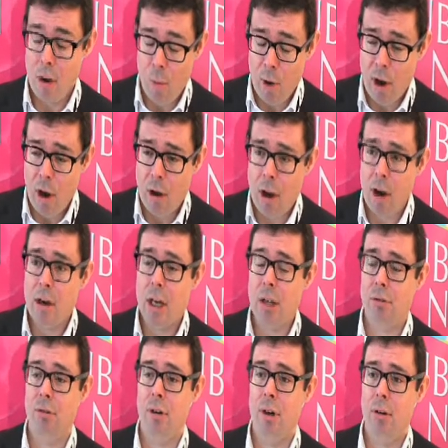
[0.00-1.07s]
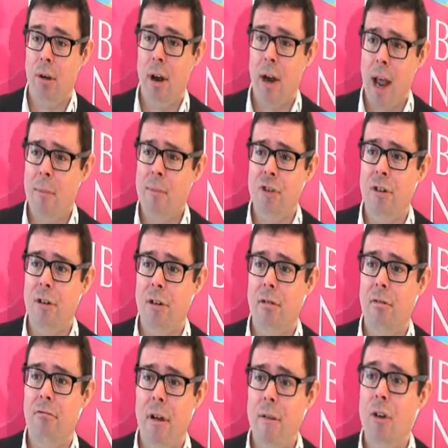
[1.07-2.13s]
we are going through an absolute
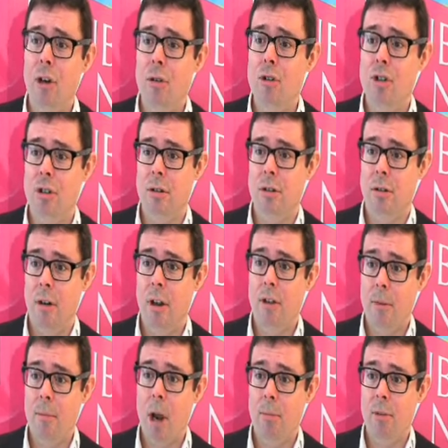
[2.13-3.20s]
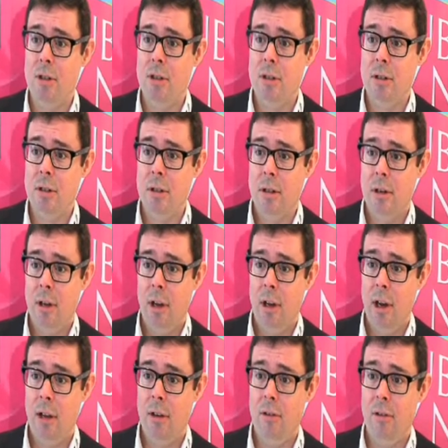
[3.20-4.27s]
revolution at the moment
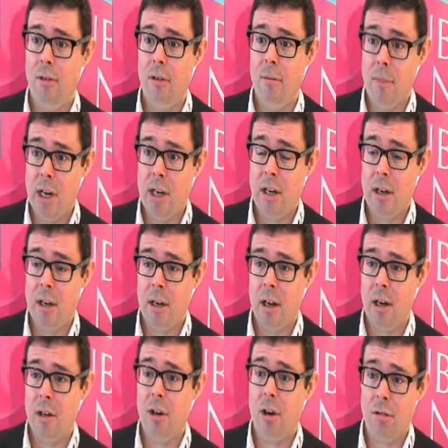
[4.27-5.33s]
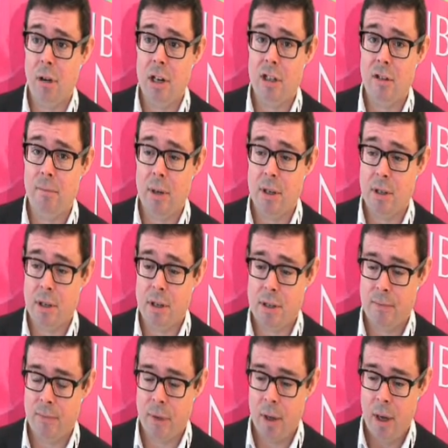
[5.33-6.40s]
in the media and in the creative business.
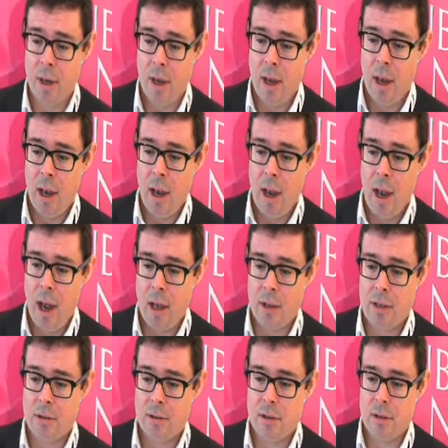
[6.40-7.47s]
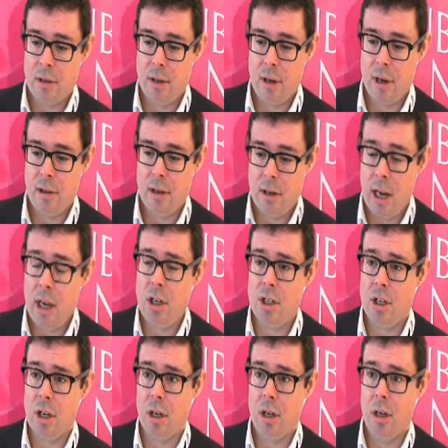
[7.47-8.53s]
And the
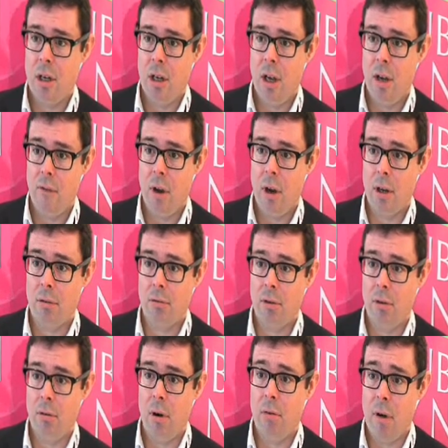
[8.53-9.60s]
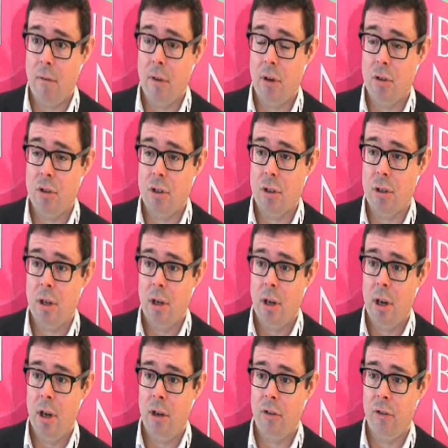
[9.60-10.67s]
nature of going through a revolution
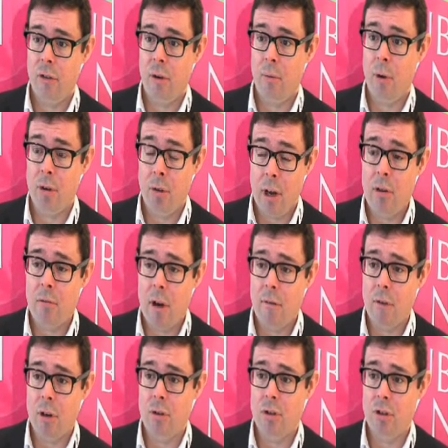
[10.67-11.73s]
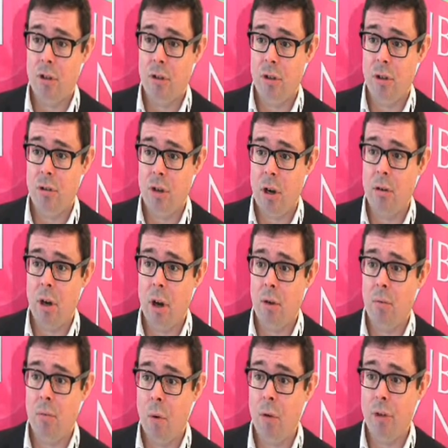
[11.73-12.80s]
is that when you're in a revolution, you don't know
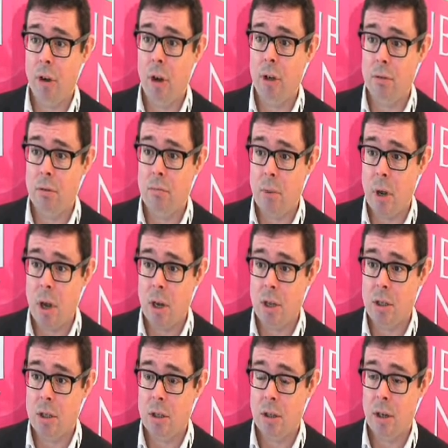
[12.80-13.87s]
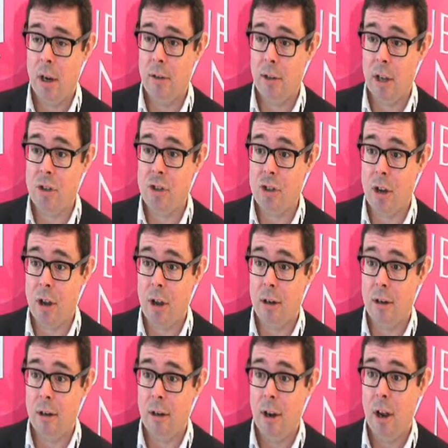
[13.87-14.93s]
what's going to emerge at the other side.
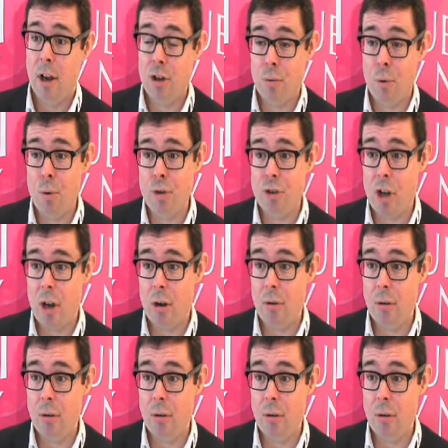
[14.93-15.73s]
And you also